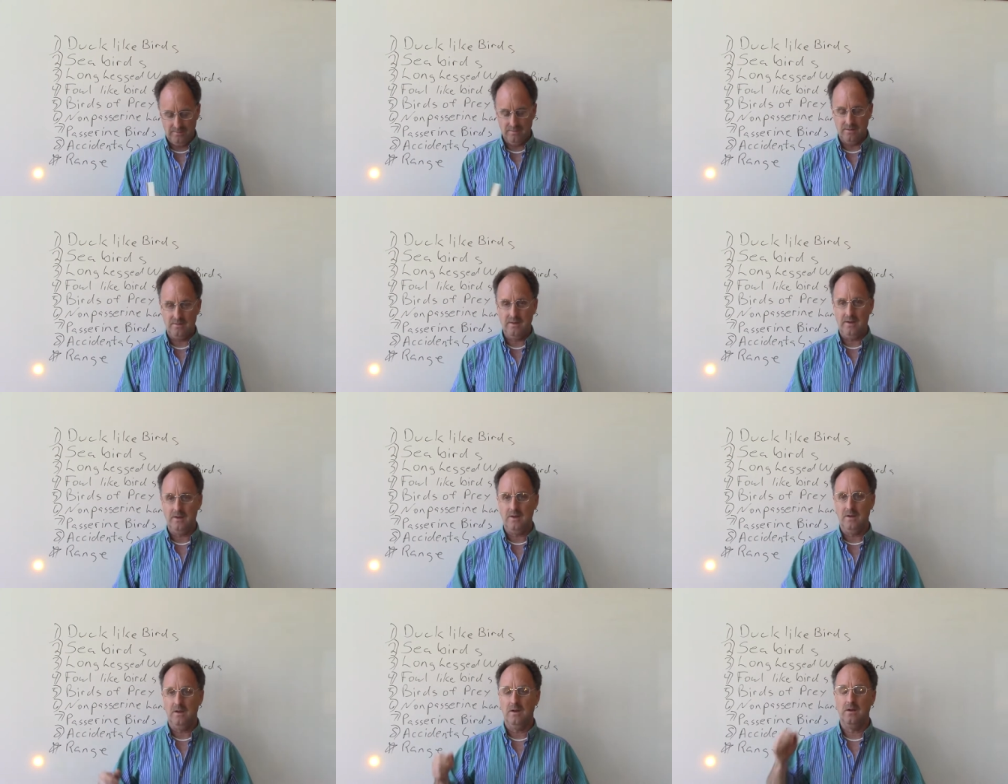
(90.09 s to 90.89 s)
It tell
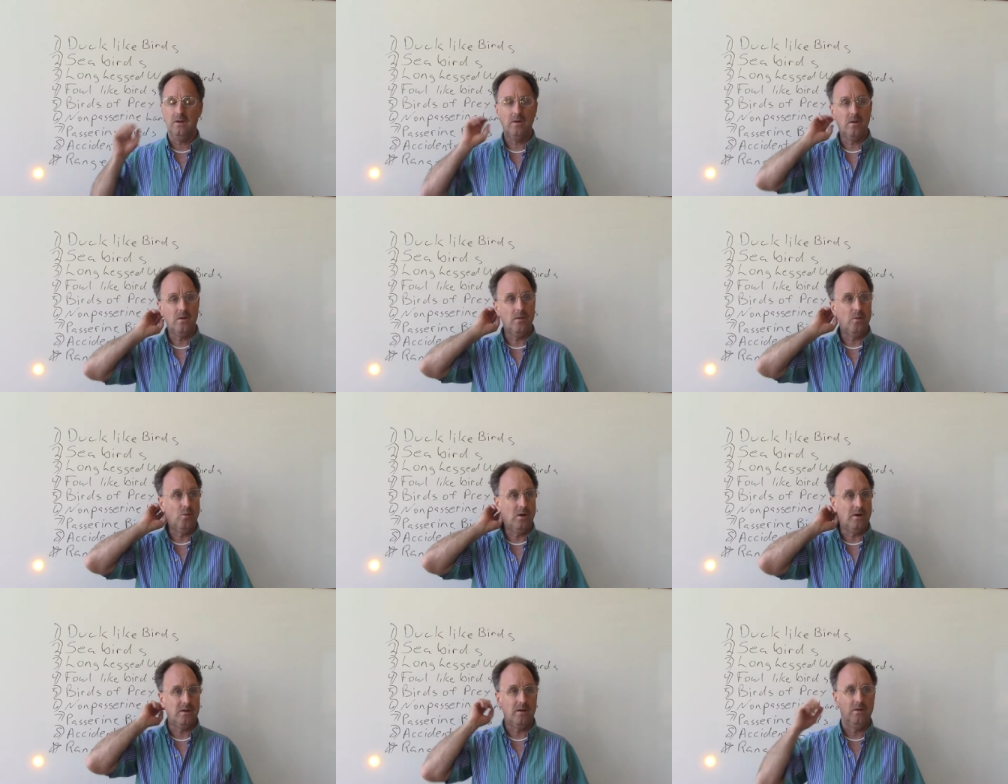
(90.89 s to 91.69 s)
you
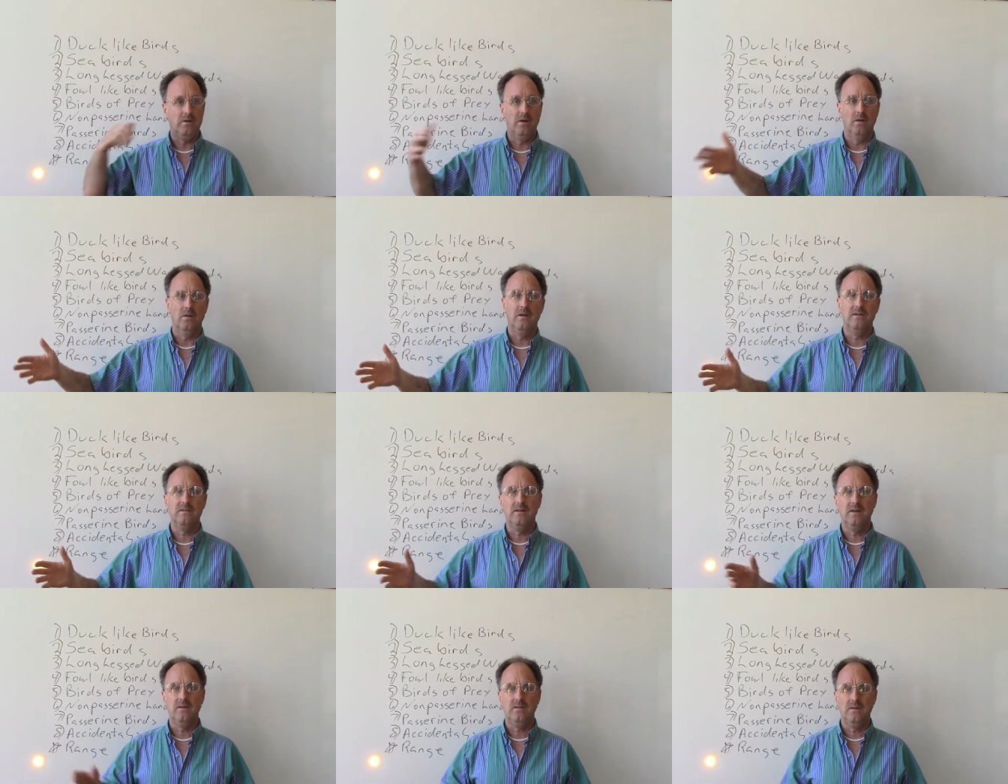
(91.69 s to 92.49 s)
what you're
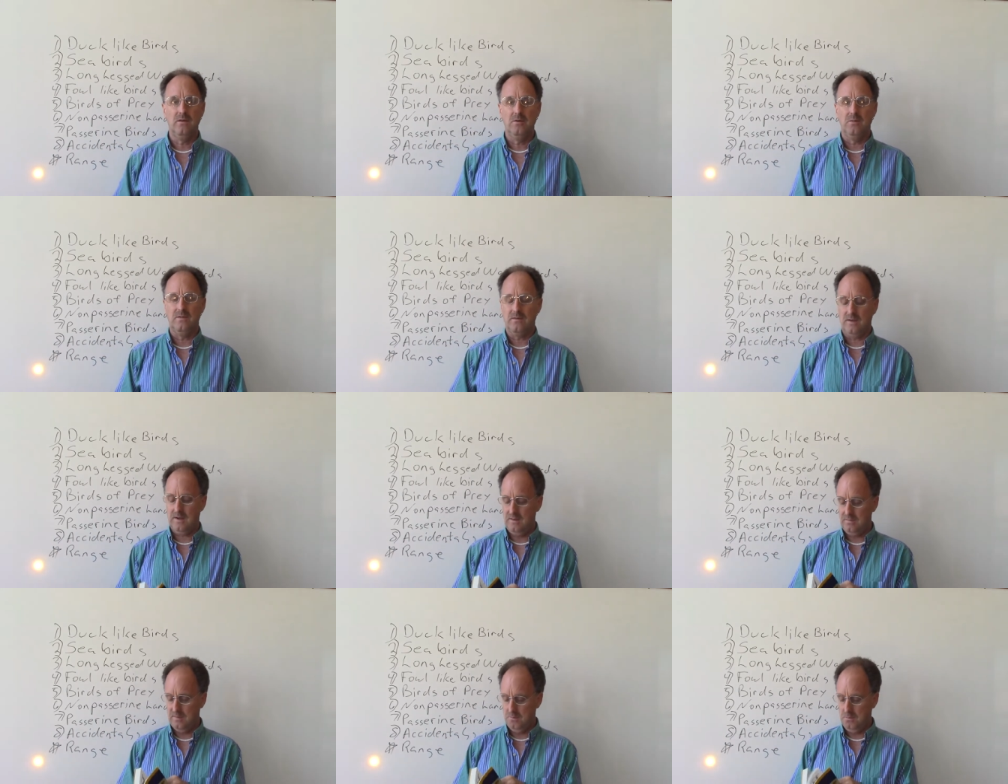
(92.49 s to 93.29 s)
listening to
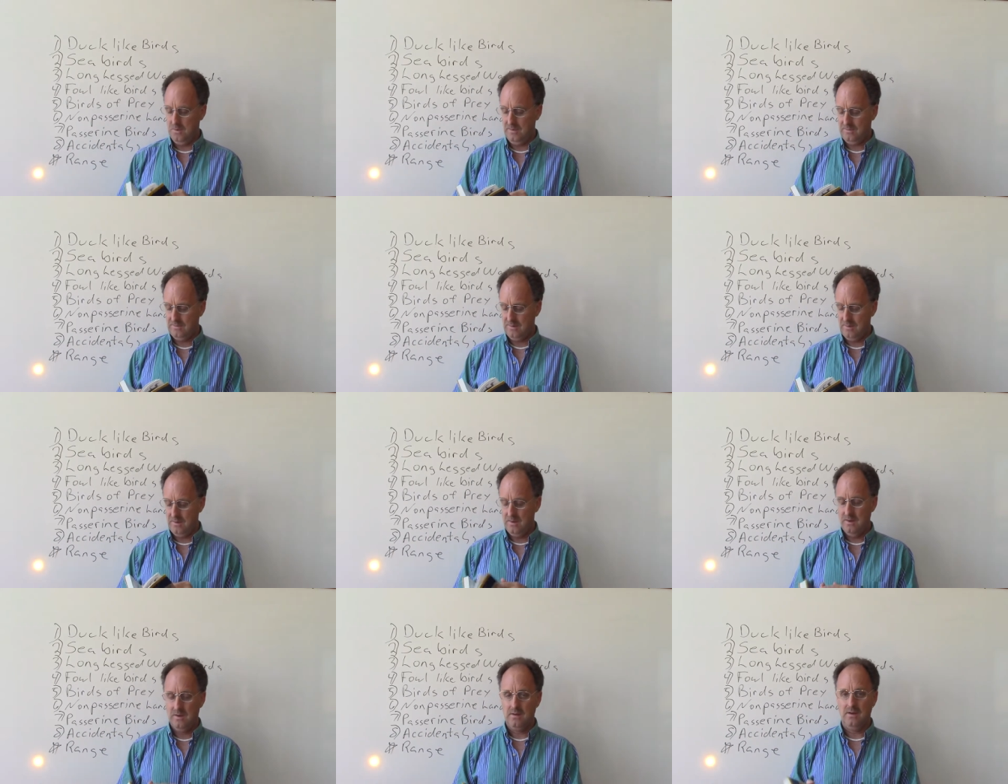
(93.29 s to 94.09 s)
besides a picture,
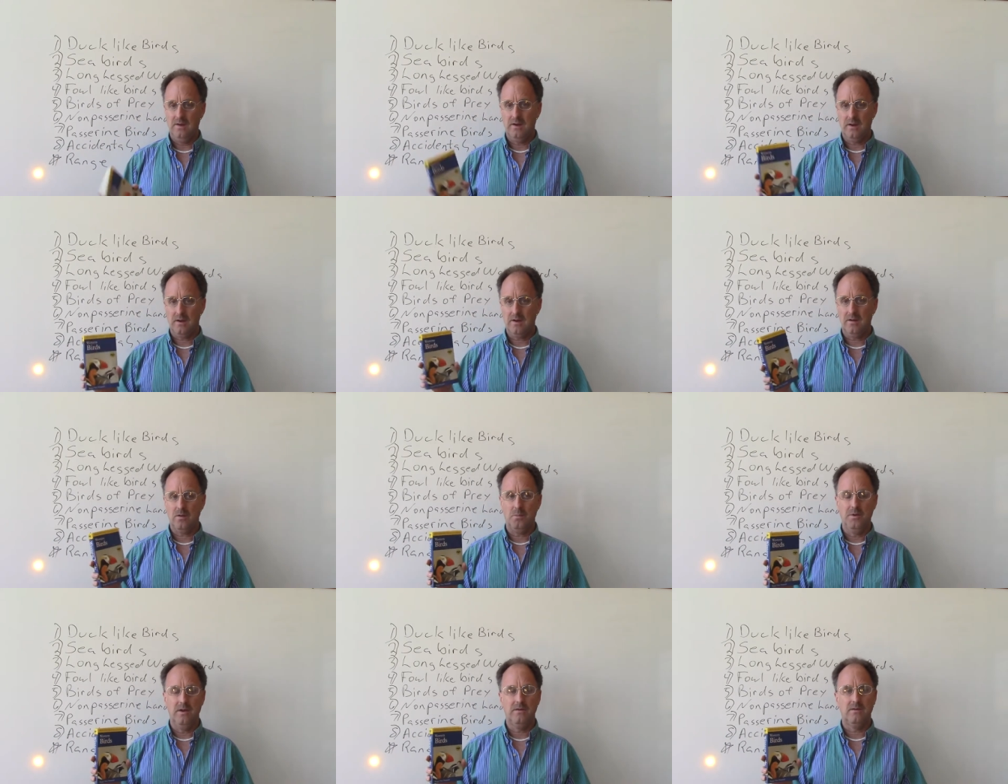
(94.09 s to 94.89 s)
you get a
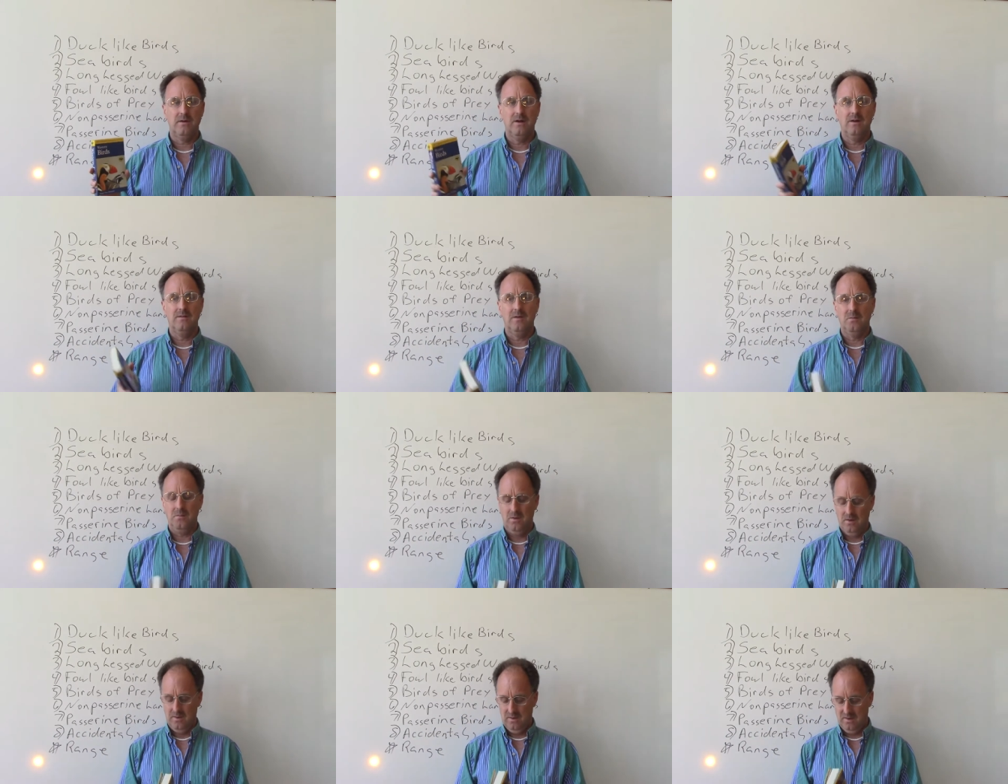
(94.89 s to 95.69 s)
color picture of
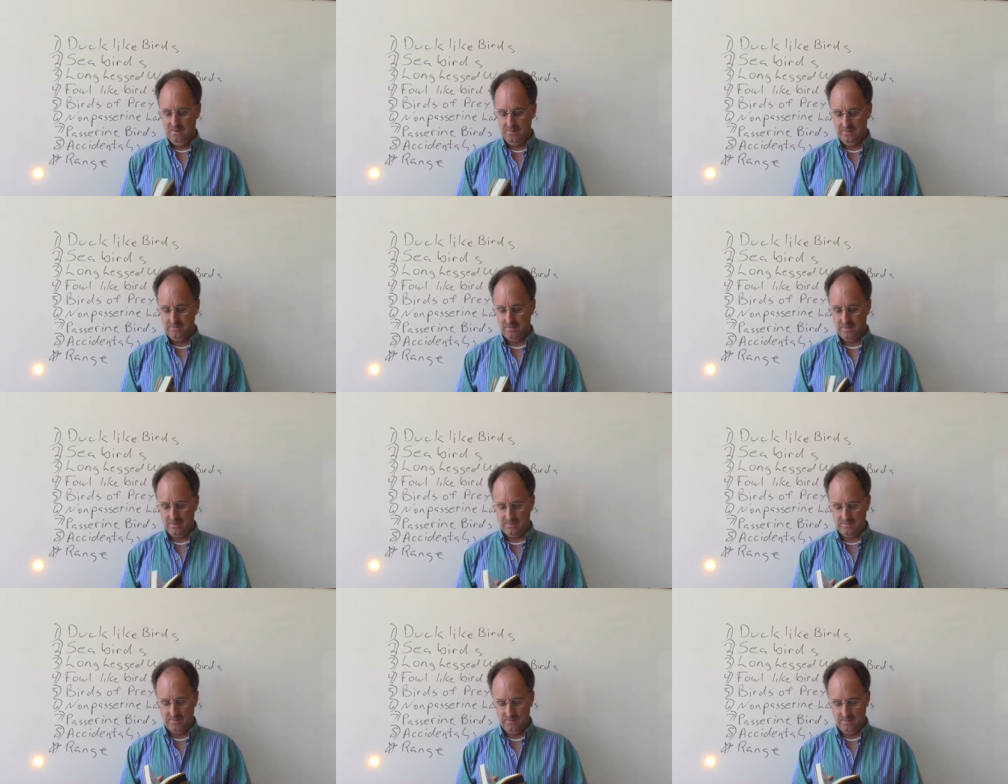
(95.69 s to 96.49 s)
it, but you're
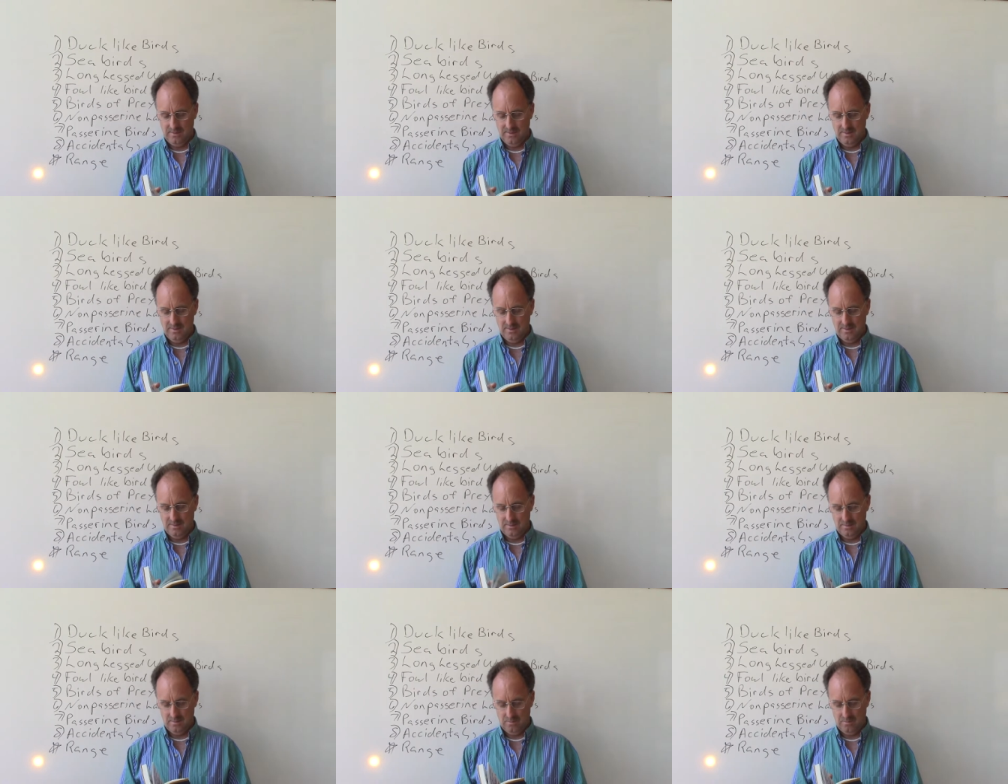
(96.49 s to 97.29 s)
also getting
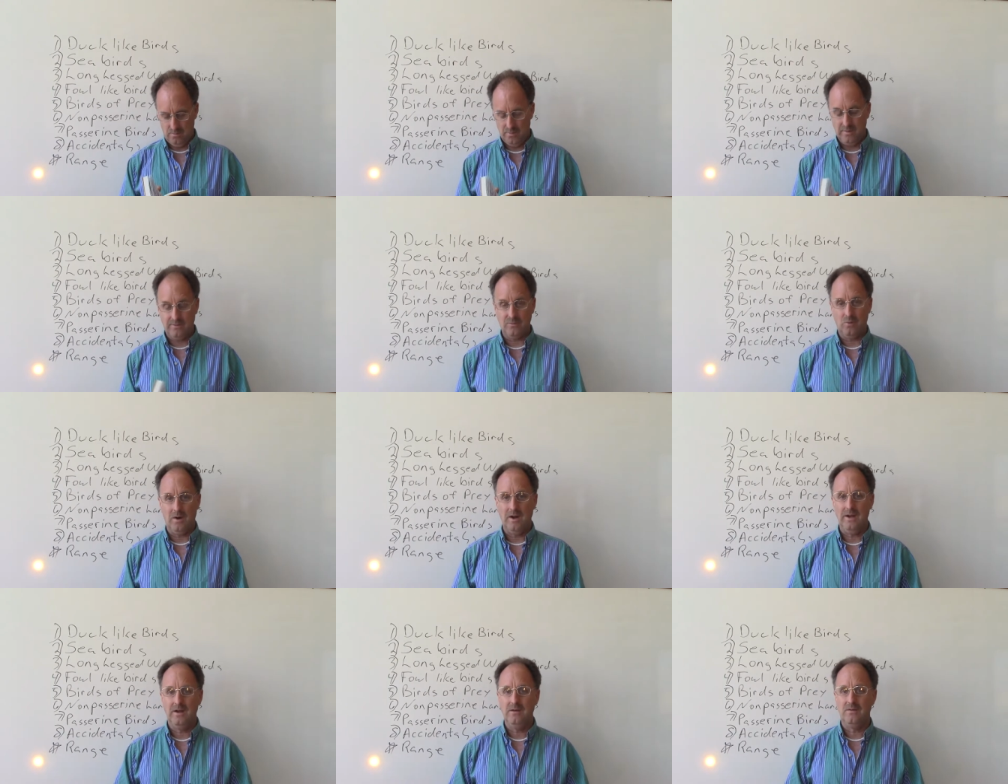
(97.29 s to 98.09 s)
uh, what its
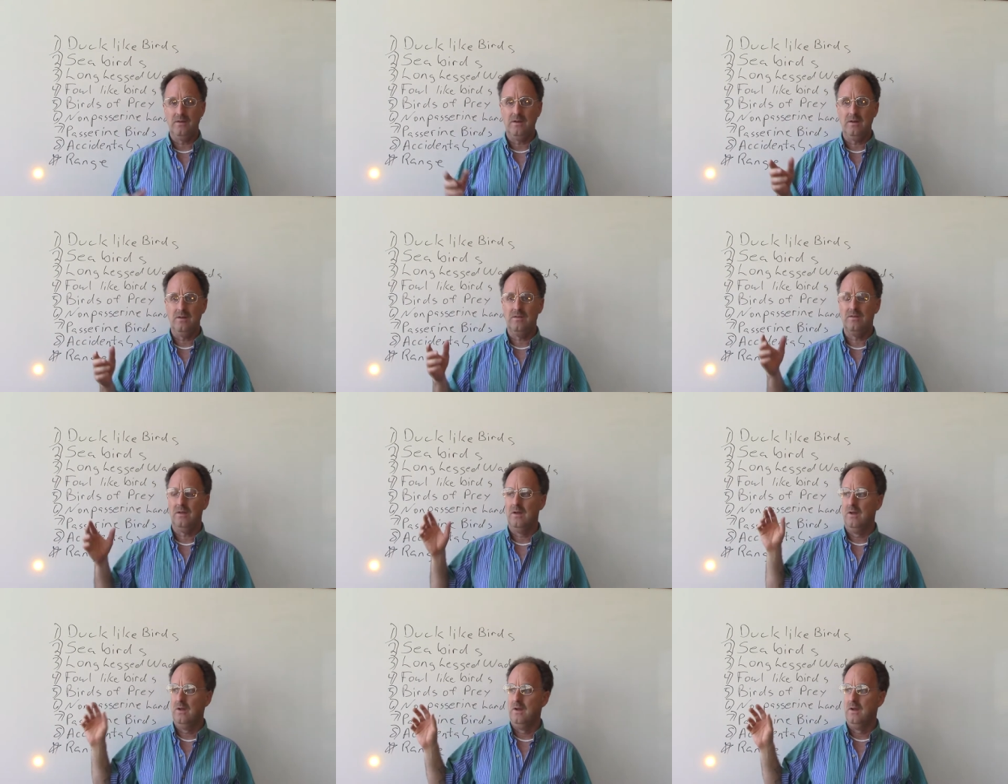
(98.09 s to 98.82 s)
range is